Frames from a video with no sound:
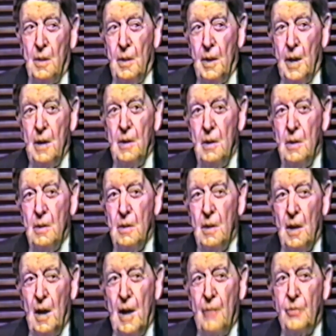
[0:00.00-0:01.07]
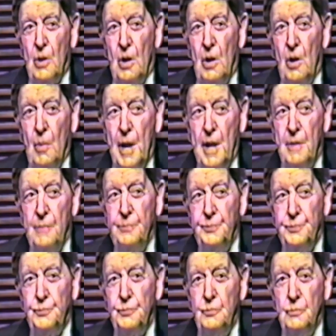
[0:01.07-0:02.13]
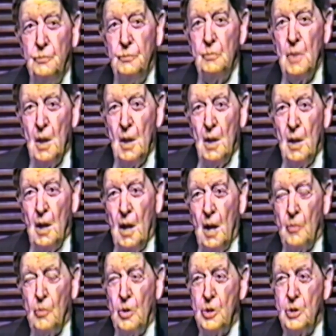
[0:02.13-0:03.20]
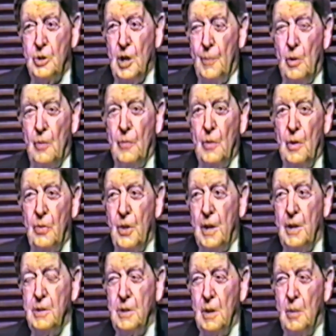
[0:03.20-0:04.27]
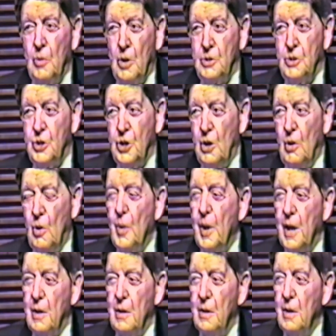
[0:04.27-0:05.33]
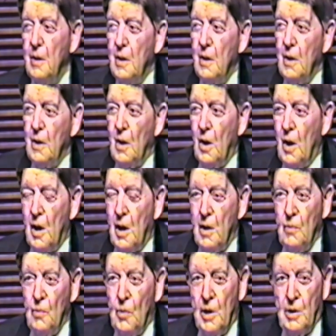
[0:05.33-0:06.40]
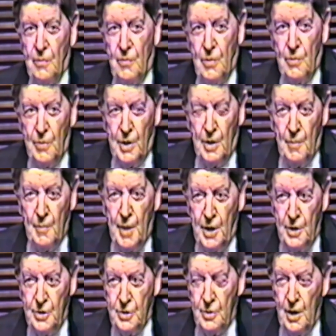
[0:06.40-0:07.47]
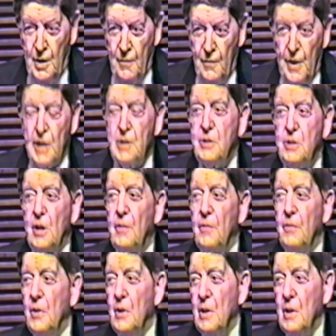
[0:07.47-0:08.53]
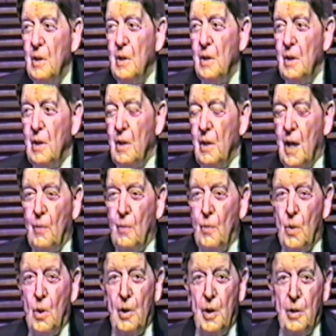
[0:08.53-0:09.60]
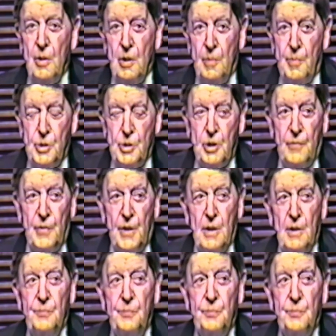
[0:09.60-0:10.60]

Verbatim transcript: Then, after a little bit, I'm going to skip over things and I'm going to zero in on one of the real major events of that war in the Pacific